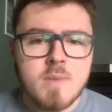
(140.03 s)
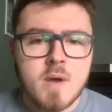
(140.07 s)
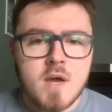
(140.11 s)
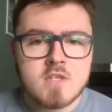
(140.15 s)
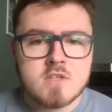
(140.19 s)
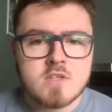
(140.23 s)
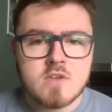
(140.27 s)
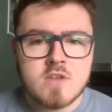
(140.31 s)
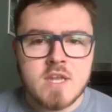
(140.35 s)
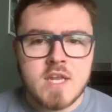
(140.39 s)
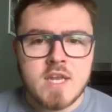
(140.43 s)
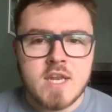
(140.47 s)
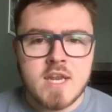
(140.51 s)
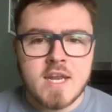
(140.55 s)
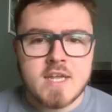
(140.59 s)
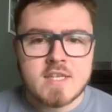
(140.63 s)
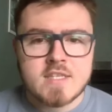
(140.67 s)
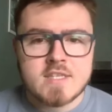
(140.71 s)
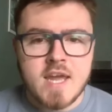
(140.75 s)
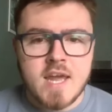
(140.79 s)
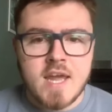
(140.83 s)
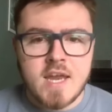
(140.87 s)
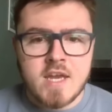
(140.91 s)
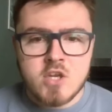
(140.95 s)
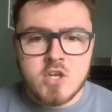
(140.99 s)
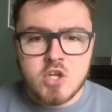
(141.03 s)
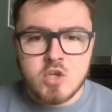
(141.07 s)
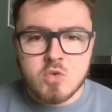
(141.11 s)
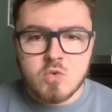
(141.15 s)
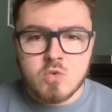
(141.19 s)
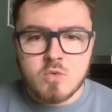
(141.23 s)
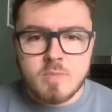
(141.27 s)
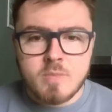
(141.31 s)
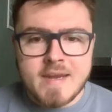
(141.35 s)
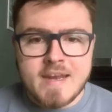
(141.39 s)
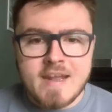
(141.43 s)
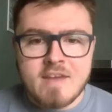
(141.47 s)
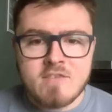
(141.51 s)
person on the internet said, you
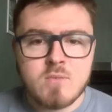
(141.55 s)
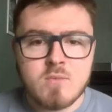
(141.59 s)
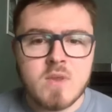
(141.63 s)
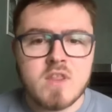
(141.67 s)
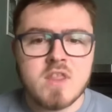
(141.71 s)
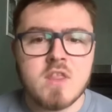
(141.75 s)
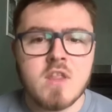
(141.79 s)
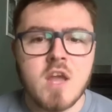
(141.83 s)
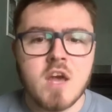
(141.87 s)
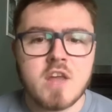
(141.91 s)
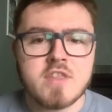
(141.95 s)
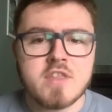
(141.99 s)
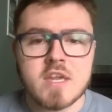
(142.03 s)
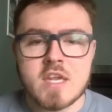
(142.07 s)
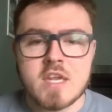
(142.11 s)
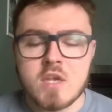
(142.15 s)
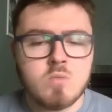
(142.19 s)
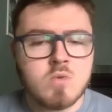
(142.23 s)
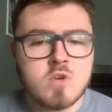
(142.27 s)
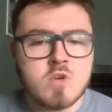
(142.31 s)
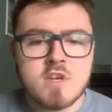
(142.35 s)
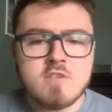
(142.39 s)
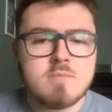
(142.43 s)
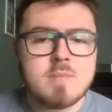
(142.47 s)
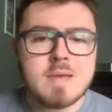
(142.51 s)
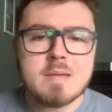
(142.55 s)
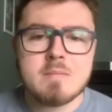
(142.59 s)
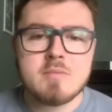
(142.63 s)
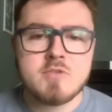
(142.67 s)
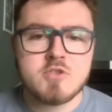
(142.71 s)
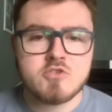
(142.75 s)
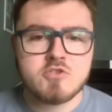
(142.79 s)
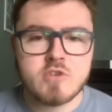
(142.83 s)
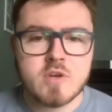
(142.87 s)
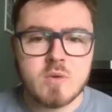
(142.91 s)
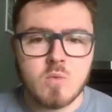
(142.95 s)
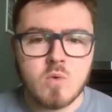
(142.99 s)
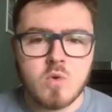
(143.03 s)
would be left with nothing. You wouldn't even be able
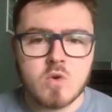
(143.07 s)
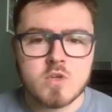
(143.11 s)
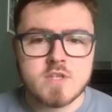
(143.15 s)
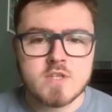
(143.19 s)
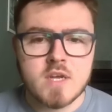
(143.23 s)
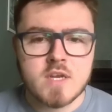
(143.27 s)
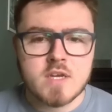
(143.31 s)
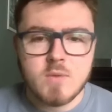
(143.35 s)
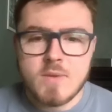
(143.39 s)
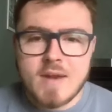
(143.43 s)
to drink water.